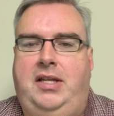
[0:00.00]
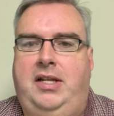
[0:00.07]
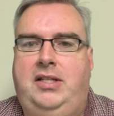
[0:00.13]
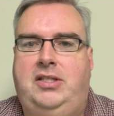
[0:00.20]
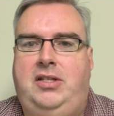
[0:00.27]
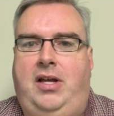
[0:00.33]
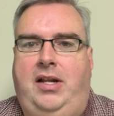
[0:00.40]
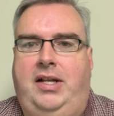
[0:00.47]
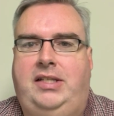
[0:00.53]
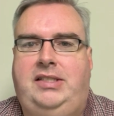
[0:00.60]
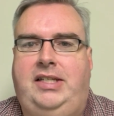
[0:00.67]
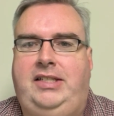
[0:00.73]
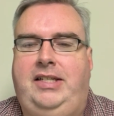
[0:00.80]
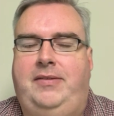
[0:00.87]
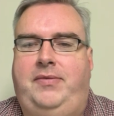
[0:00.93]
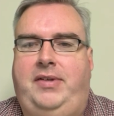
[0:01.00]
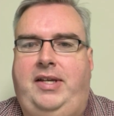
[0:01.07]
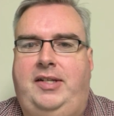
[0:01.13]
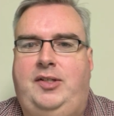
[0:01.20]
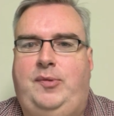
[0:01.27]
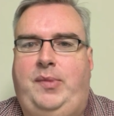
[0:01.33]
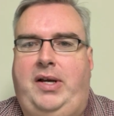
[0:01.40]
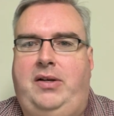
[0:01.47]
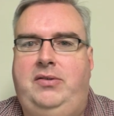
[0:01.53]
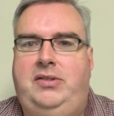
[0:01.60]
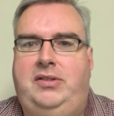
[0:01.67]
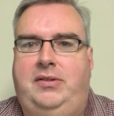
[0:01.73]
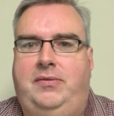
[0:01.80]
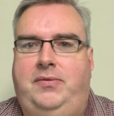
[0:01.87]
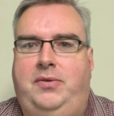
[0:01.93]
And it's not a significant
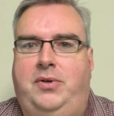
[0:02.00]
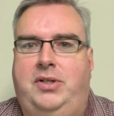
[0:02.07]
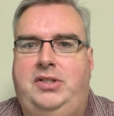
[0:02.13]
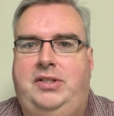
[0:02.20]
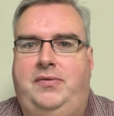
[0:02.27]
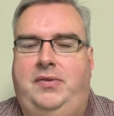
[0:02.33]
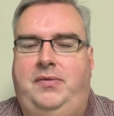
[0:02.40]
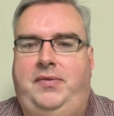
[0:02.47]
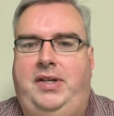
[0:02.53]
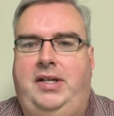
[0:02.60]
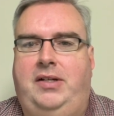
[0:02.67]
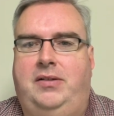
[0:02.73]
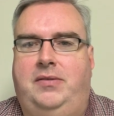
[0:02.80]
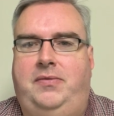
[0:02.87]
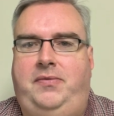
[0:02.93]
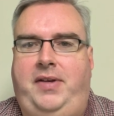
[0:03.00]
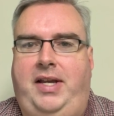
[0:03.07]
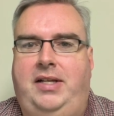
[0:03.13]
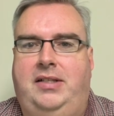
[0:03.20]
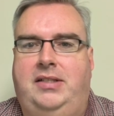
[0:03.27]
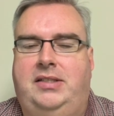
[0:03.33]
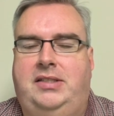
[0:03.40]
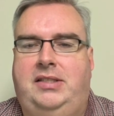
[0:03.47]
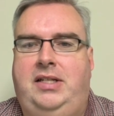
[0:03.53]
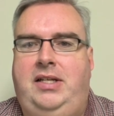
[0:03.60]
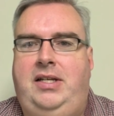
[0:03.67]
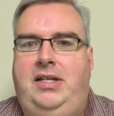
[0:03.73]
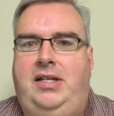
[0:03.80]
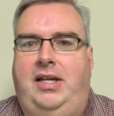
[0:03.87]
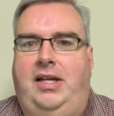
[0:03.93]
amount. Of course, if a vehicle fails,
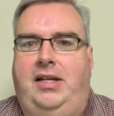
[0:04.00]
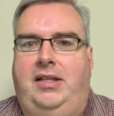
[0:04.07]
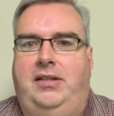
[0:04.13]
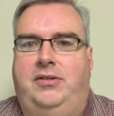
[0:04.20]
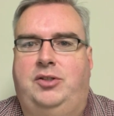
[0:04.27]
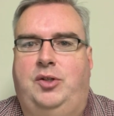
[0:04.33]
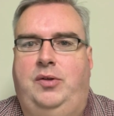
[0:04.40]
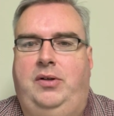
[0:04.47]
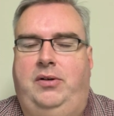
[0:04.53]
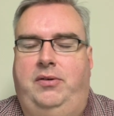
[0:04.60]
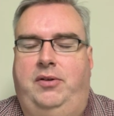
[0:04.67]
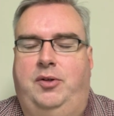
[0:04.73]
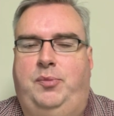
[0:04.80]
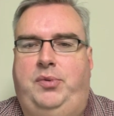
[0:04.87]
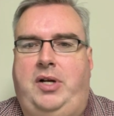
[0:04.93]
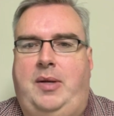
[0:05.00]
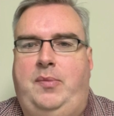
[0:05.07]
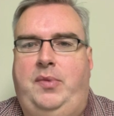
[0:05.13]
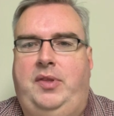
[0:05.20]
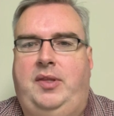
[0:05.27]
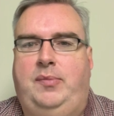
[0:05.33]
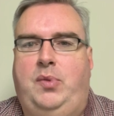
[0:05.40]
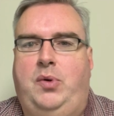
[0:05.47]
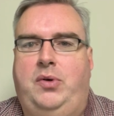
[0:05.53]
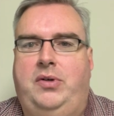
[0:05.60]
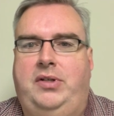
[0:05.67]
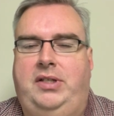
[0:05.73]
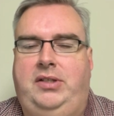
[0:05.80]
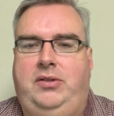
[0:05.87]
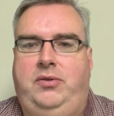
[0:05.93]
there's a problem with the
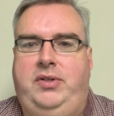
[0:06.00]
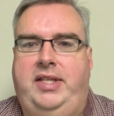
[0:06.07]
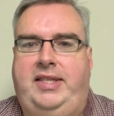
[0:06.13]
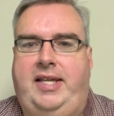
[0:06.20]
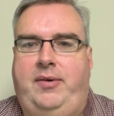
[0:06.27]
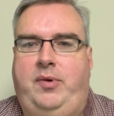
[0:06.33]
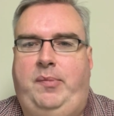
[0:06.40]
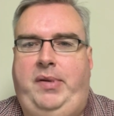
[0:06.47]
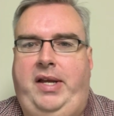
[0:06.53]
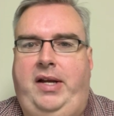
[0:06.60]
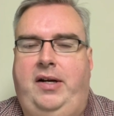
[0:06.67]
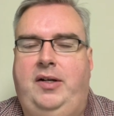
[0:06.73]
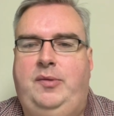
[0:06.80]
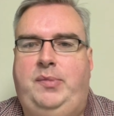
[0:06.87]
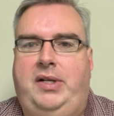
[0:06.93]
motor, you'd get that repaired.